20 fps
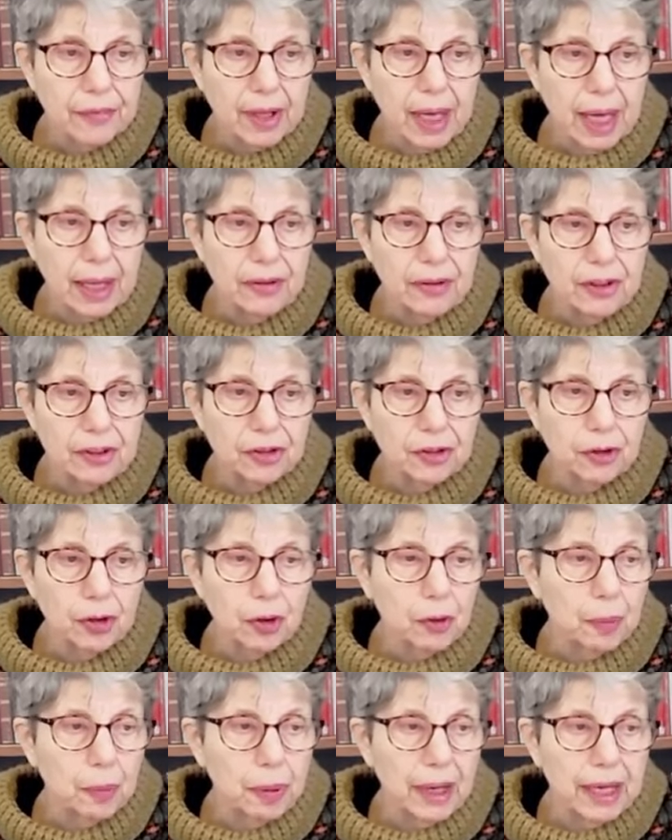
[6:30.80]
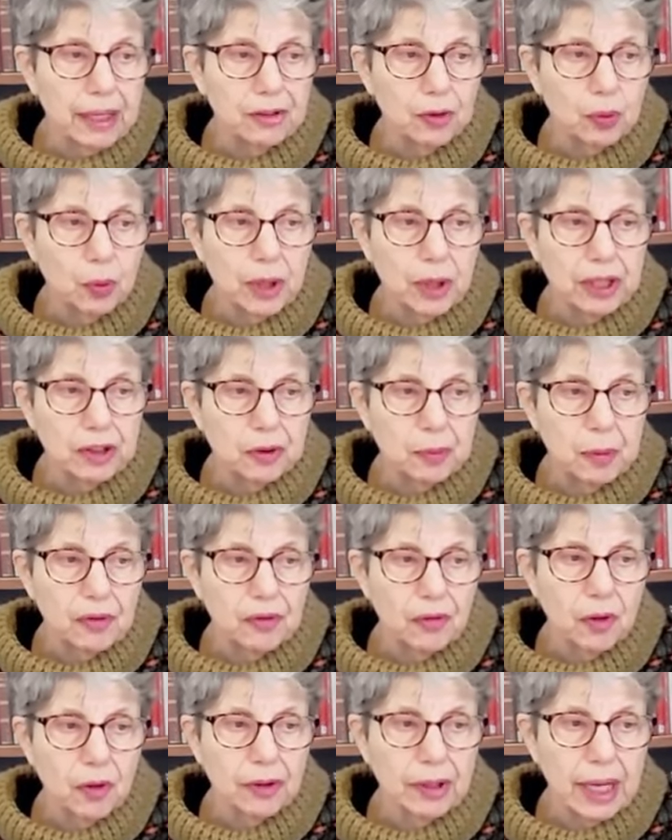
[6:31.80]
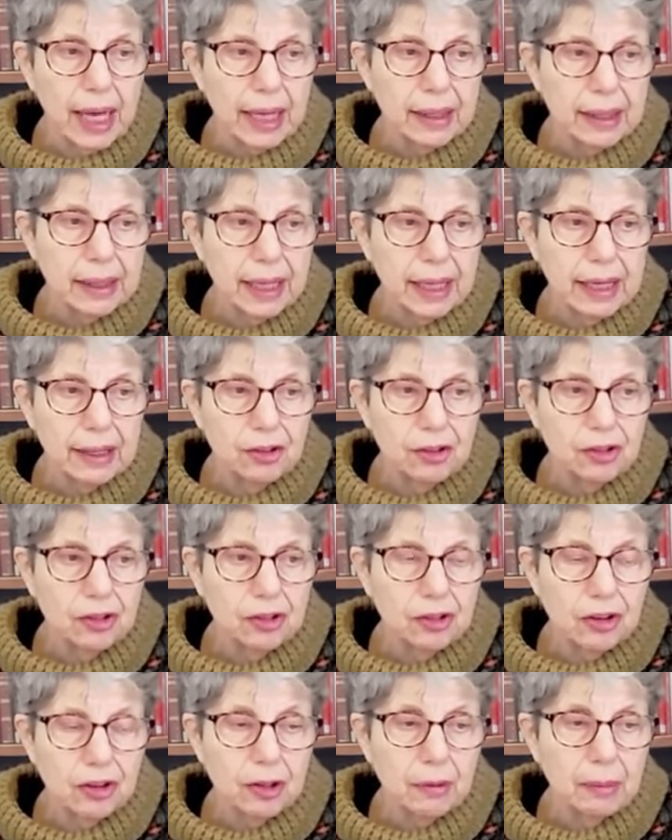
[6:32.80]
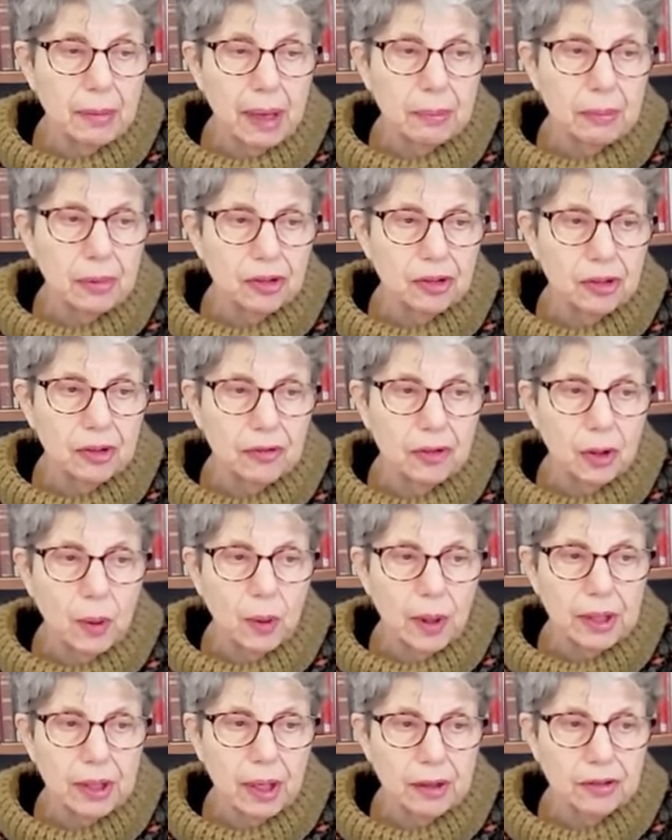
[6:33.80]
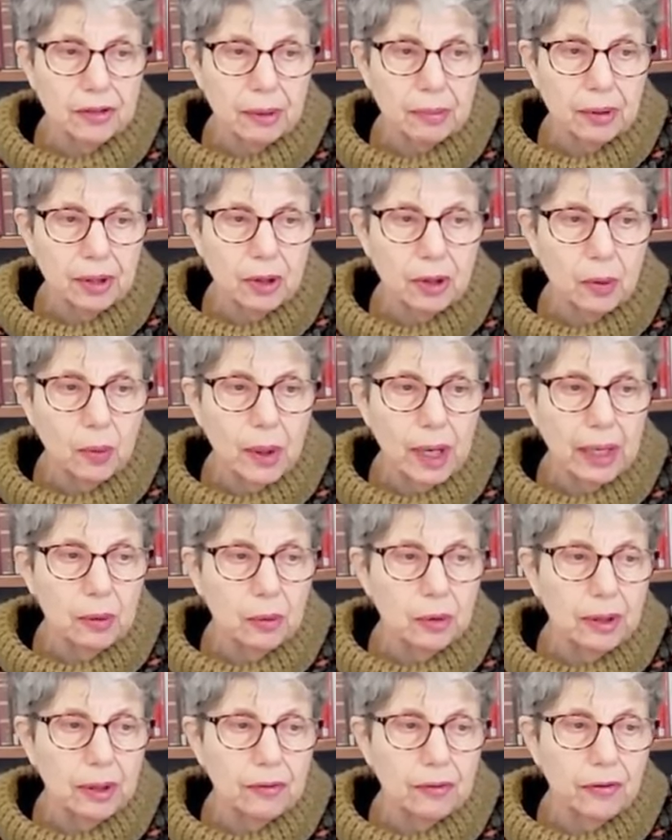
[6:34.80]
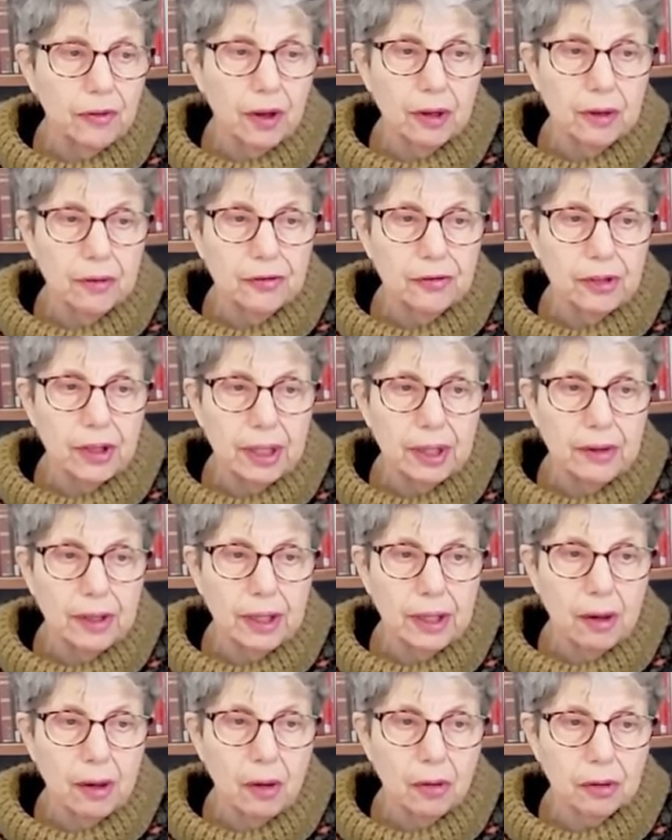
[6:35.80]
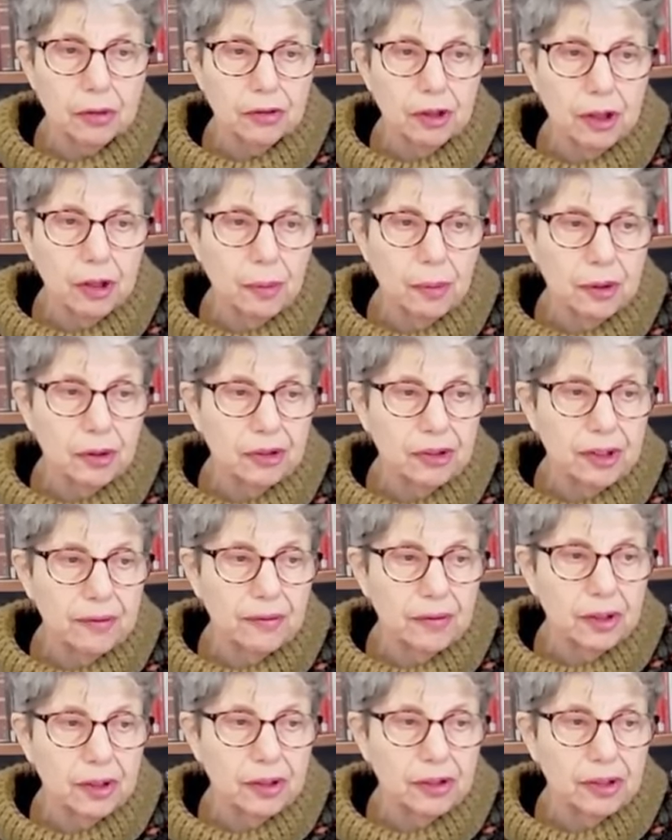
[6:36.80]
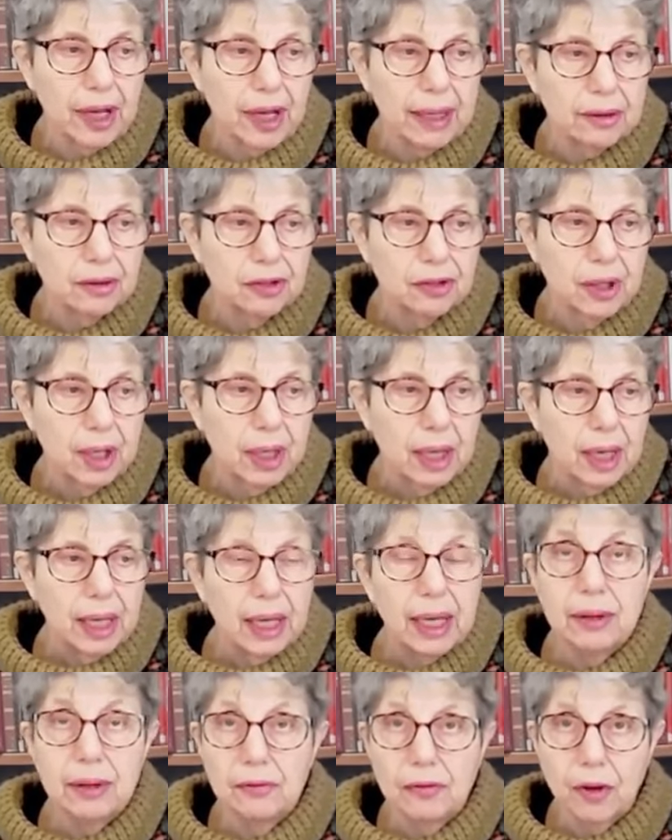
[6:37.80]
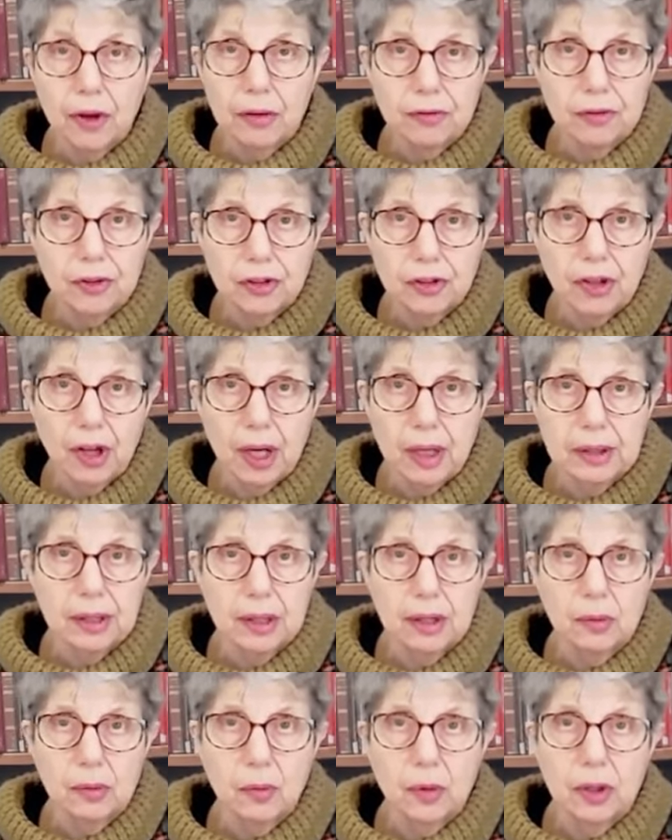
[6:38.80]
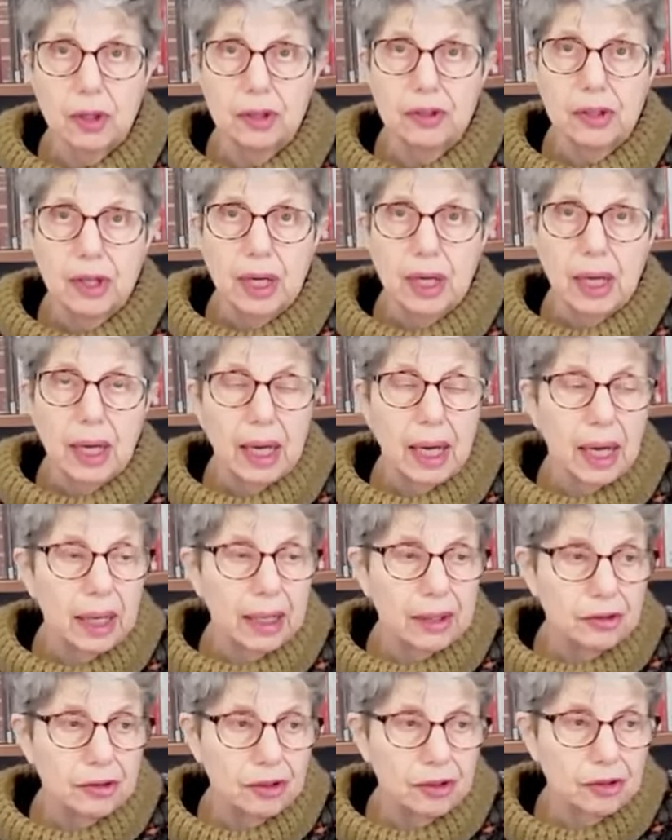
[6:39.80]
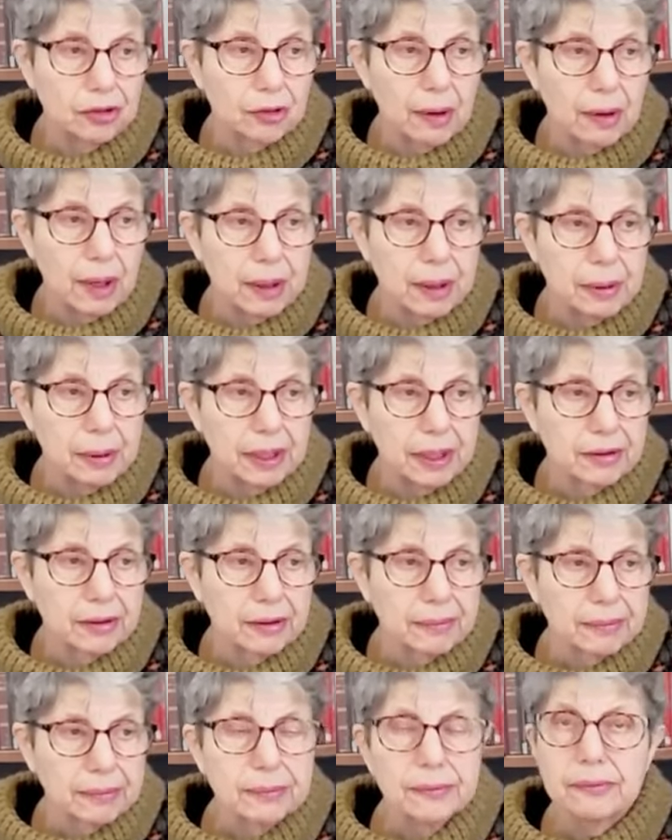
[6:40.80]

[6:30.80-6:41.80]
And this took place weeks before the allegations that members of UNRWA were involved in the October 7th attacks. Involved is hardly the word I describe it.